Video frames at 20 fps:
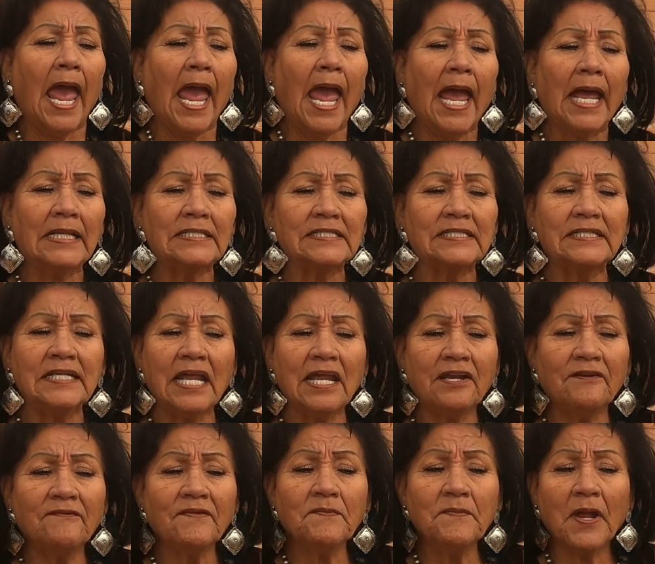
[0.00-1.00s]
and
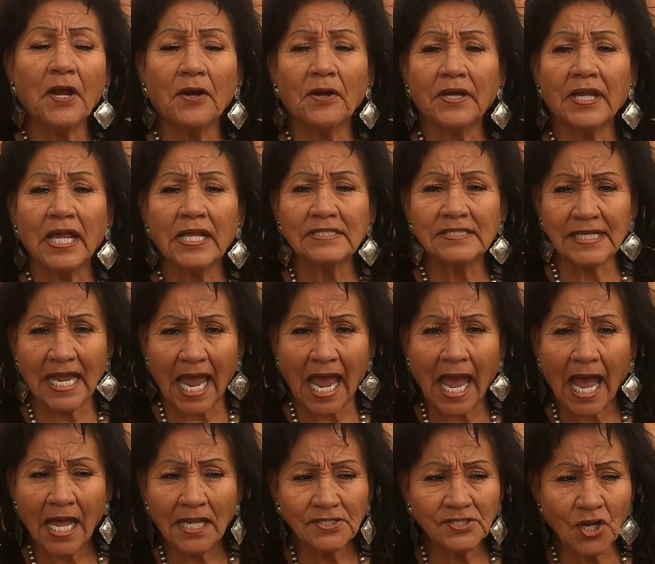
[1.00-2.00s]
Native American
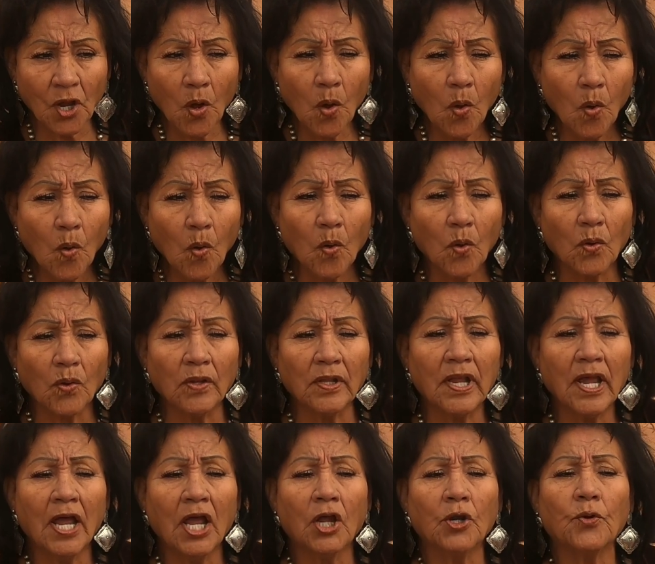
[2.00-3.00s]
as a whole